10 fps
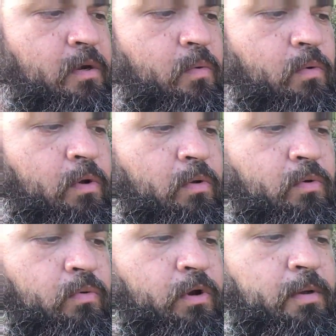roll
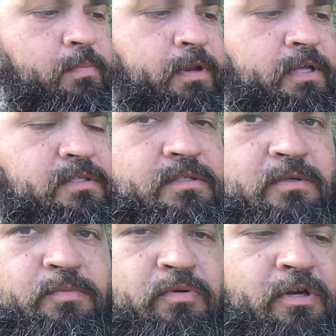crump, and
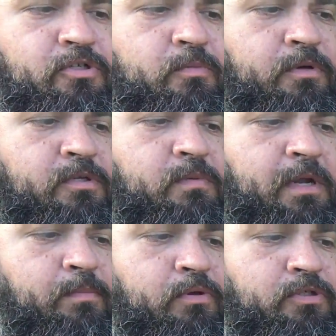there's pressure because when
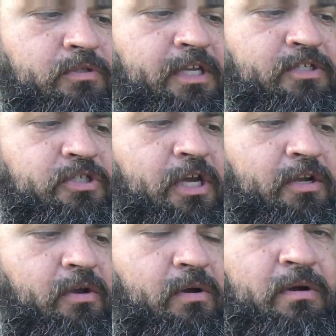I push on that shot
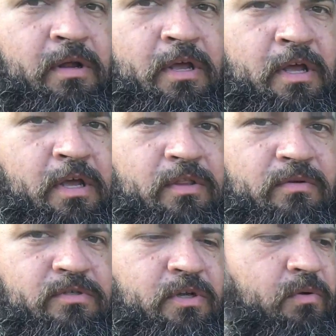card,
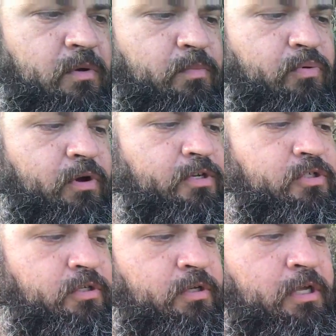there's no compression.